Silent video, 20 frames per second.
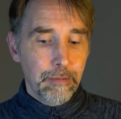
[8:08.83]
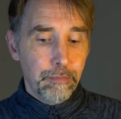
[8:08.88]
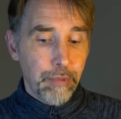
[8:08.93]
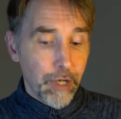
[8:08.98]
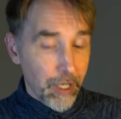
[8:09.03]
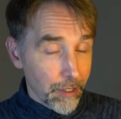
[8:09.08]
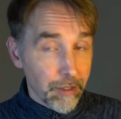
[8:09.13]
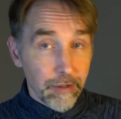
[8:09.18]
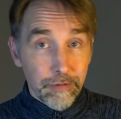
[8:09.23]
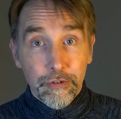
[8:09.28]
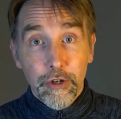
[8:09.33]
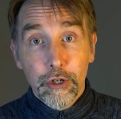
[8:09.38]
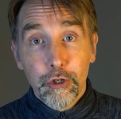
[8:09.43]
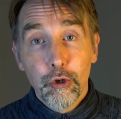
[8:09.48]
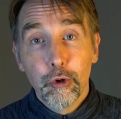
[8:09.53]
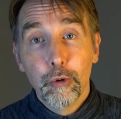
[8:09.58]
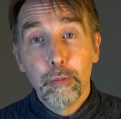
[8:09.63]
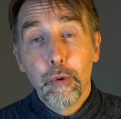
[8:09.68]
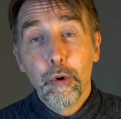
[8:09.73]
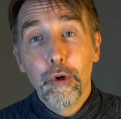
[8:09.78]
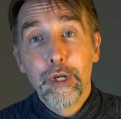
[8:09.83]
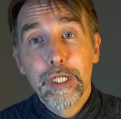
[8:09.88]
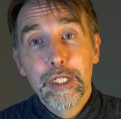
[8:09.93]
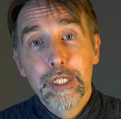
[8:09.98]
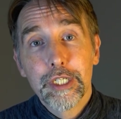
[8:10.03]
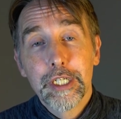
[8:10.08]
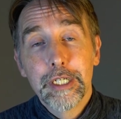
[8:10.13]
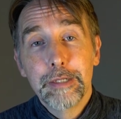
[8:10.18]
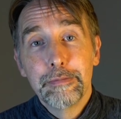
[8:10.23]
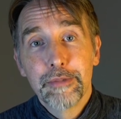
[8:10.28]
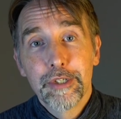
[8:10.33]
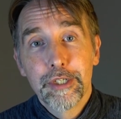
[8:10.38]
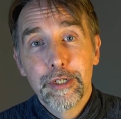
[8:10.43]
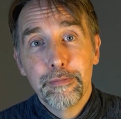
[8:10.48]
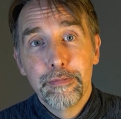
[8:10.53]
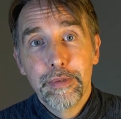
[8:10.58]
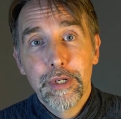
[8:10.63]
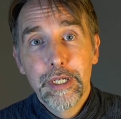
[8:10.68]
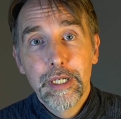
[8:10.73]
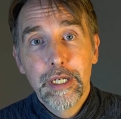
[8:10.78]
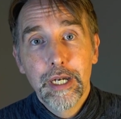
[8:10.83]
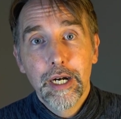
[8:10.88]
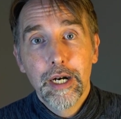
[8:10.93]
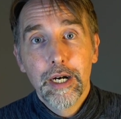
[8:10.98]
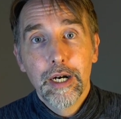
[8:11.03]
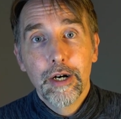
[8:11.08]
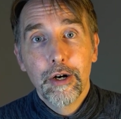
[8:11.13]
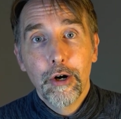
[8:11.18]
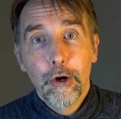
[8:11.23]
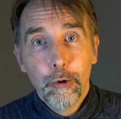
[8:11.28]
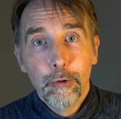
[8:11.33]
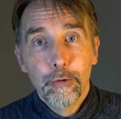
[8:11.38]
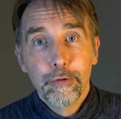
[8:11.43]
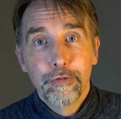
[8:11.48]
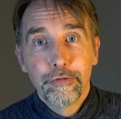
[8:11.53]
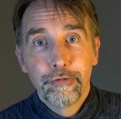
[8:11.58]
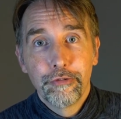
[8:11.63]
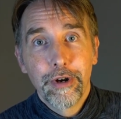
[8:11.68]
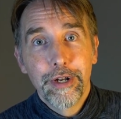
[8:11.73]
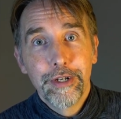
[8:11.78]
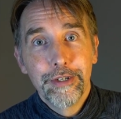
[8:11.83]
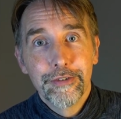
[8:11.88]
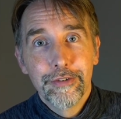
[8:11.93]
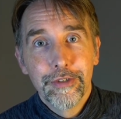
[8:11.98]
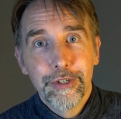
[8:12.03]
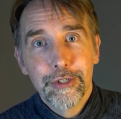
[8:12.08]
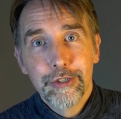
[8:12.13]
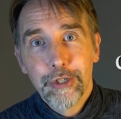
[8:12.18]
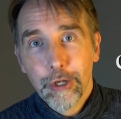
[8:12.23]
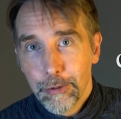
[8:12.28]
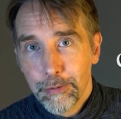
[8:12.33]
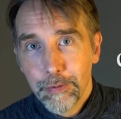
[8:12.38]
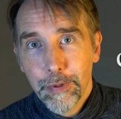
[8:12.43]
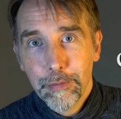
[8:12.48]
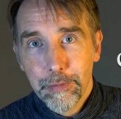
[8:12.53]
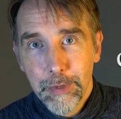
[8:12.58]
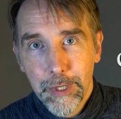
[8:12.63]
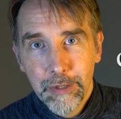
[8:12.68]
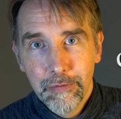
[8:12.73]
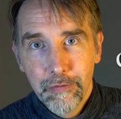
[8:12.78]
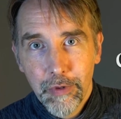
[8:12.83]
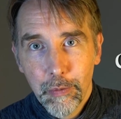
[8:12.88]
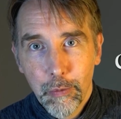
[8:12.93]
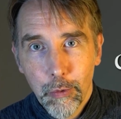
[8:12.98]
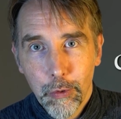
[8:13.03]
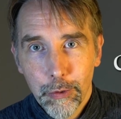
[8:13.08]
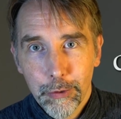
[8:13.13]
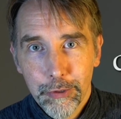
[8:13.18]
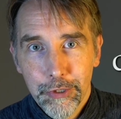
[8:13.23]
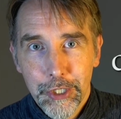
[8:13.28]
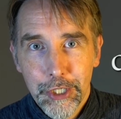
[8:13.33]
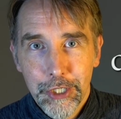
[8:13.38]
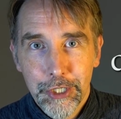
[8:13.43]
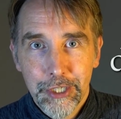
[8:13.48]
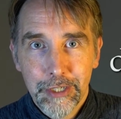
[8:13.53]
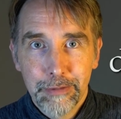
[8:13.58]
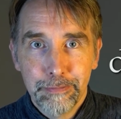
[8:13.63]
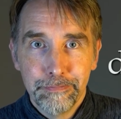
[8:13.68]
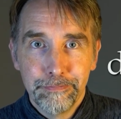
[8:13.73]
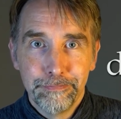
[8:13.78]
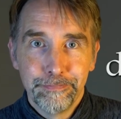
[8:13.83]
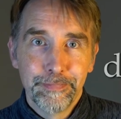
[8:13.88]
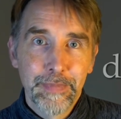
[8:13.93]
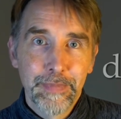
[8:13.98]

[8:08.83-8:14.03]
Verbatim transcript: But the focal point seems to be our old friend, the dopamine reward system.